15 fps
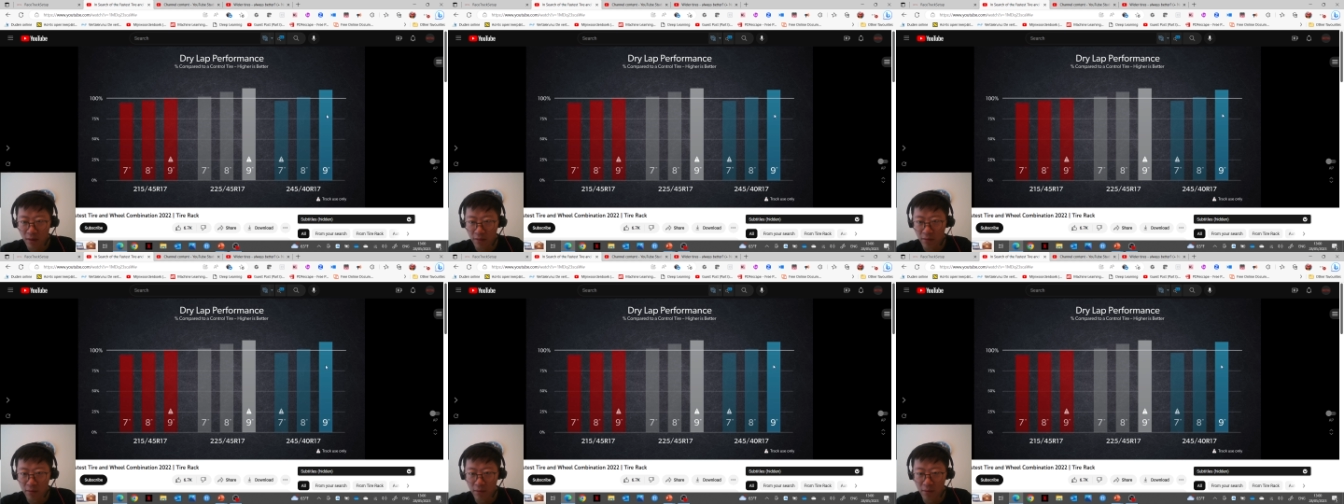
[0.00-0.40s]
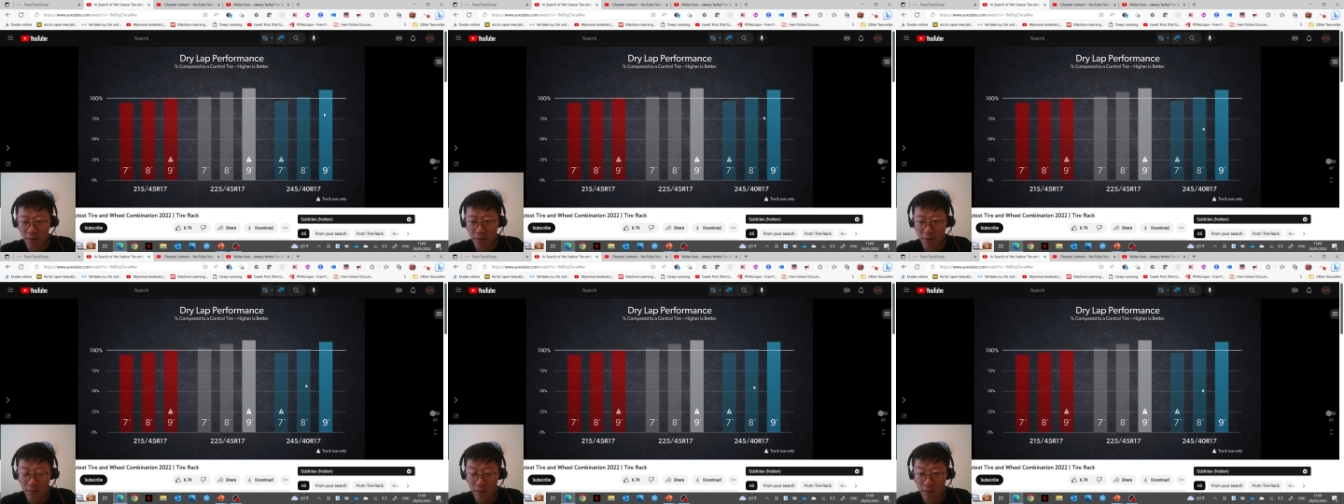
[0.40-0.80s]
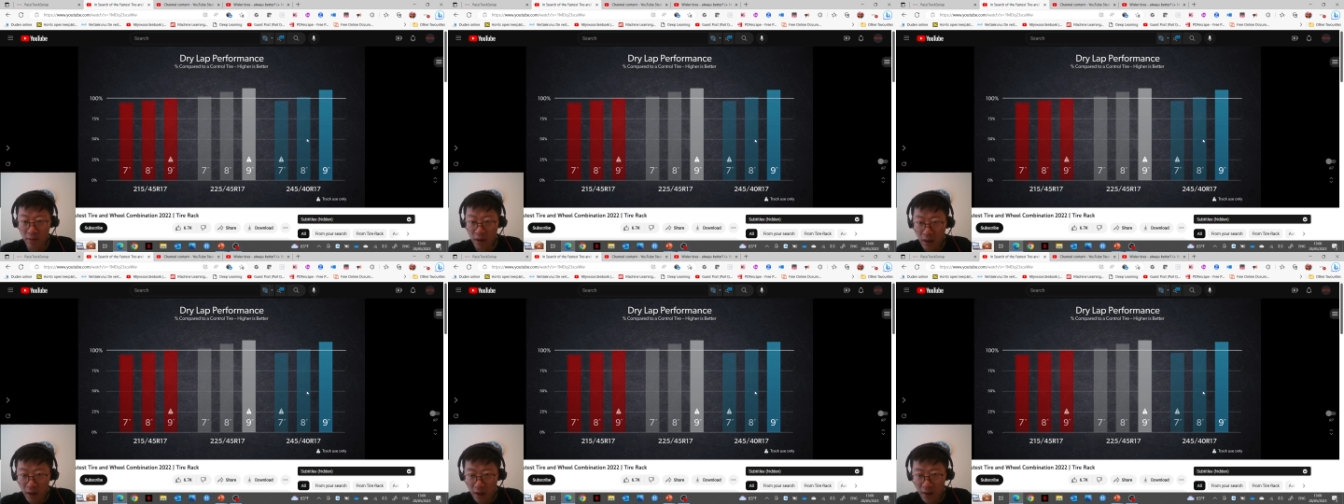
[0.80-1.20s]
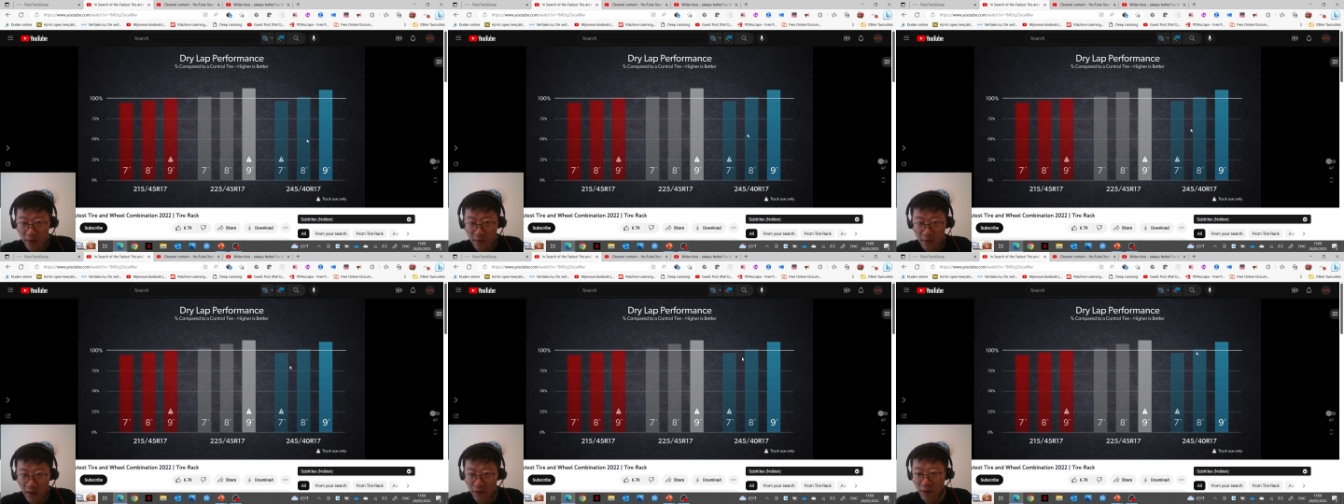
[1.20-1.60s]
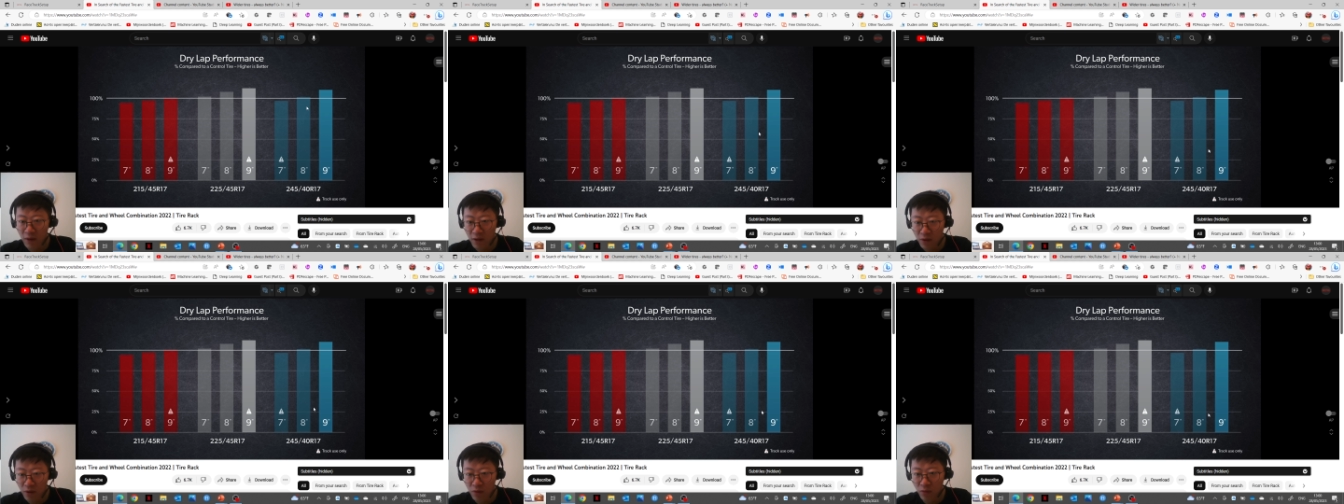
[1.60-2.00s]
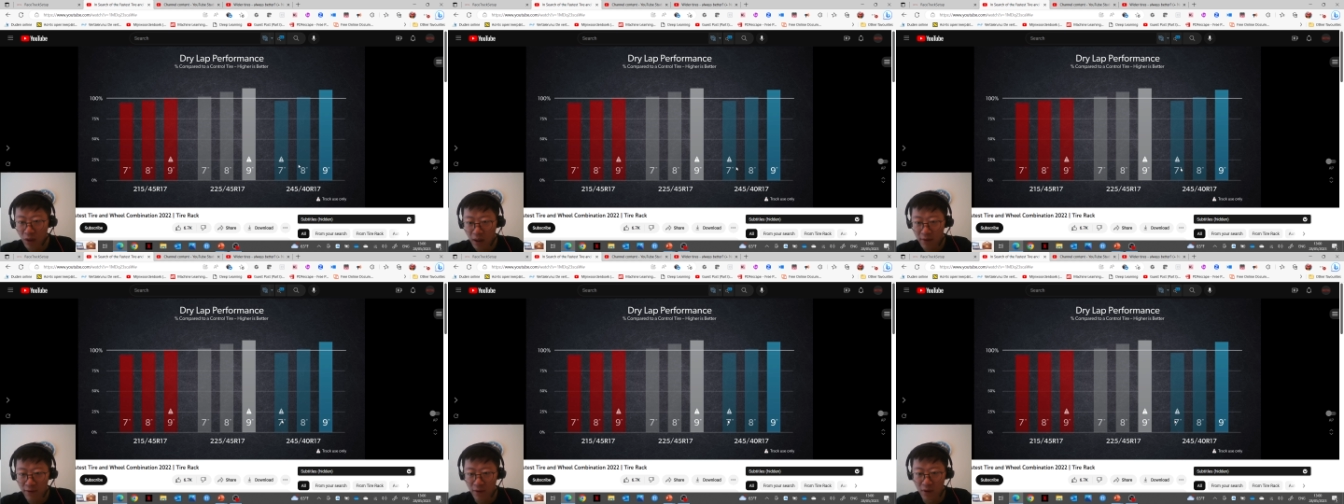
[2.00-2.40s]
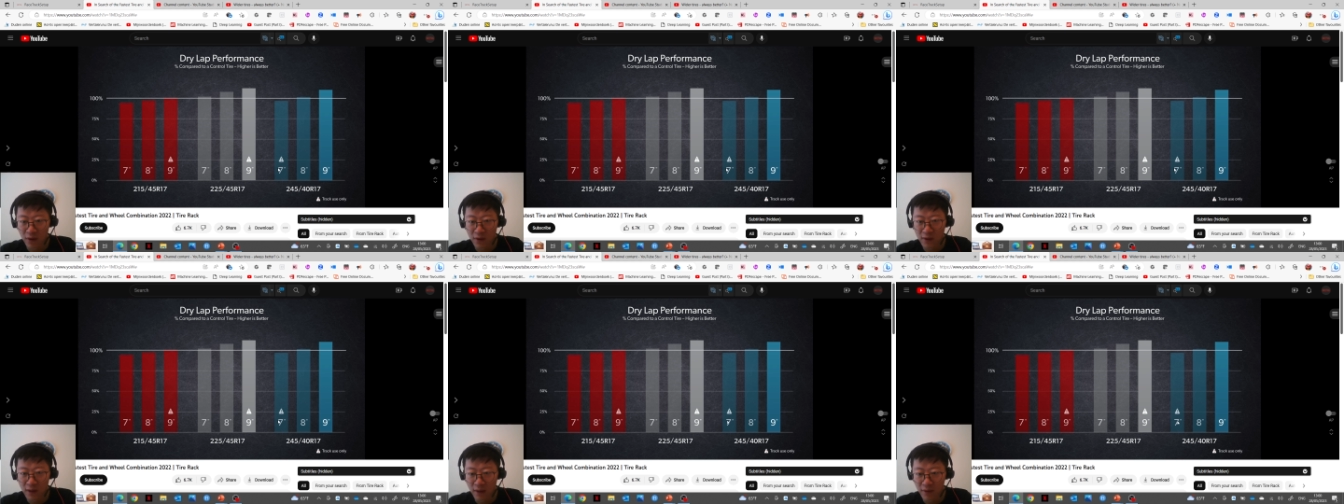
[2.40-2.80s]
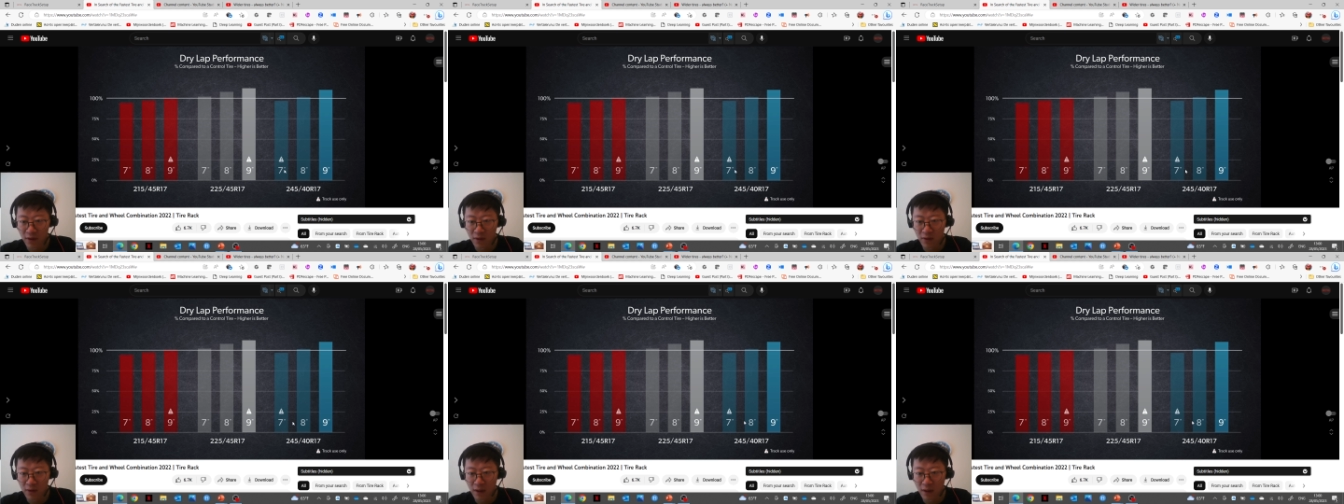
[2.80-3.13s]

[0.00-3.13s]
Mm, definitely too wide for the 7,